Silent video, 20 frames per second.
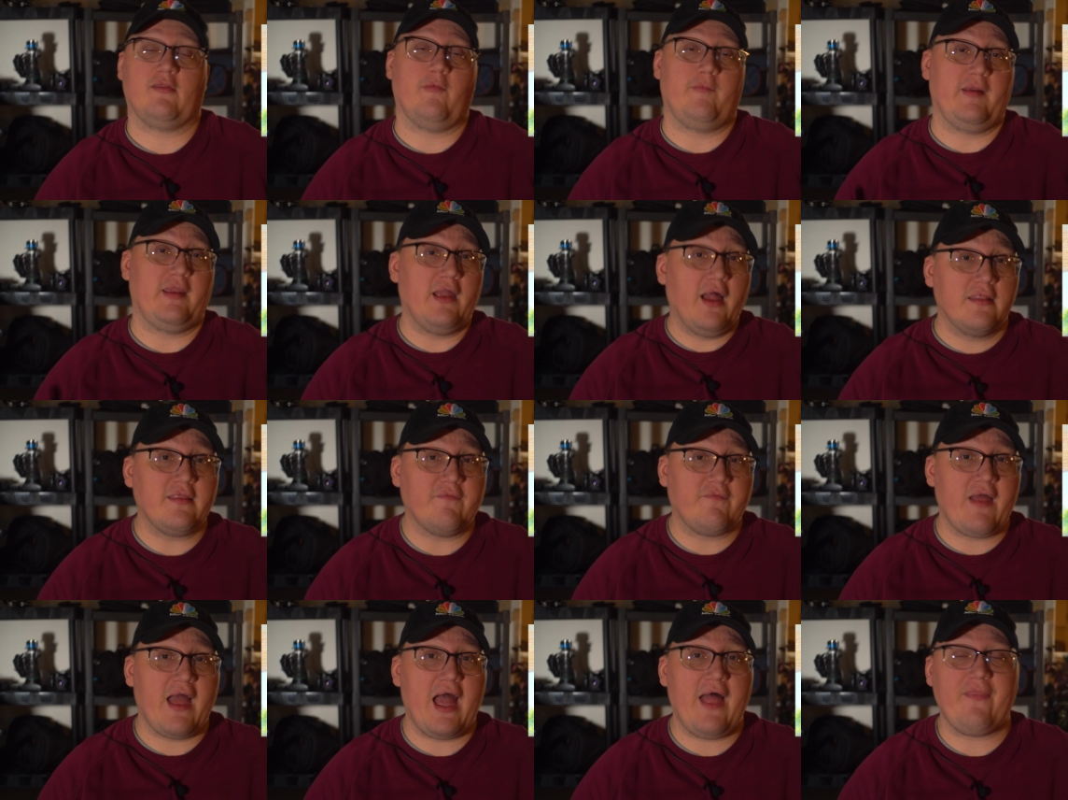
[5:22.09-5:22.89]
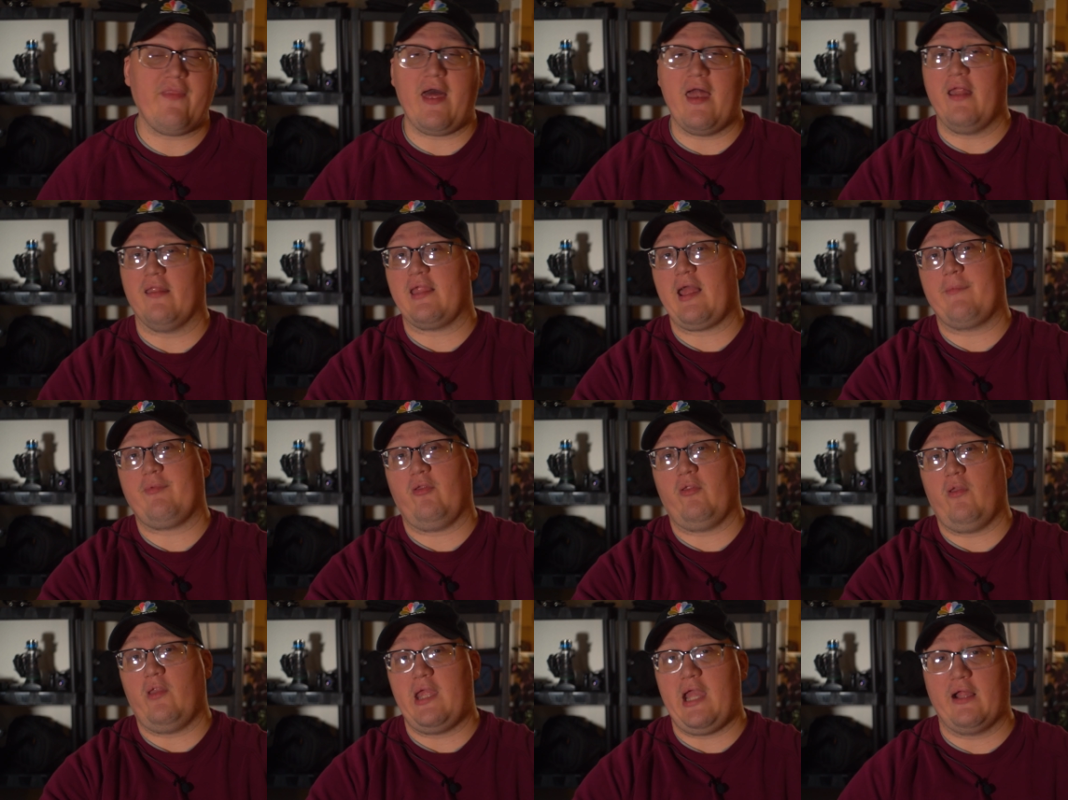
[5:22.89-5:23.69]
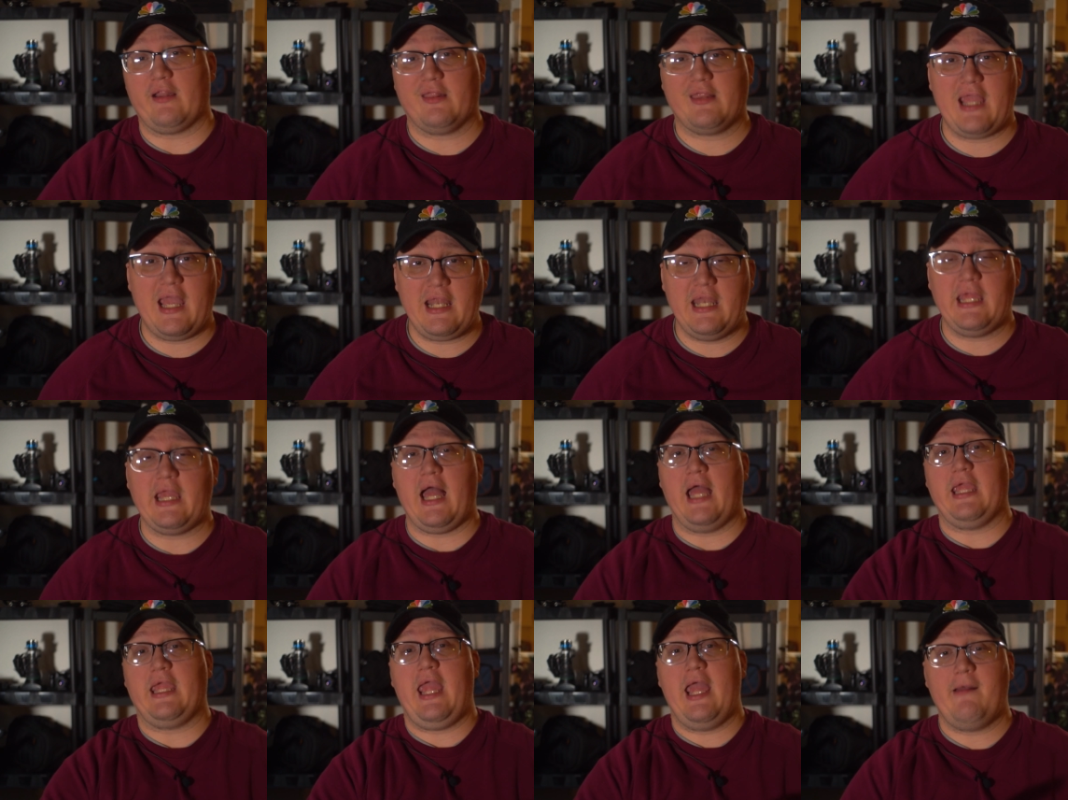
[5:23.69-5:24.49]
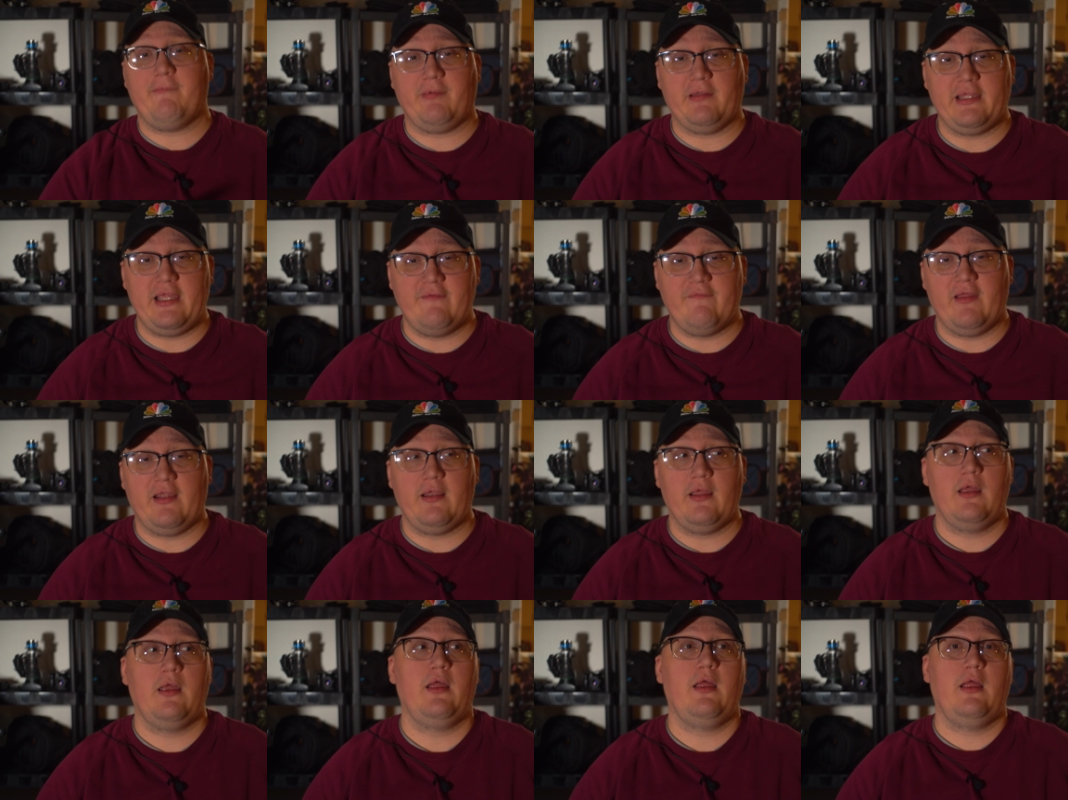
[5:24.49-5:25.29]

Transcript: So because of that, that is absolutely outstanding. I can't believe it.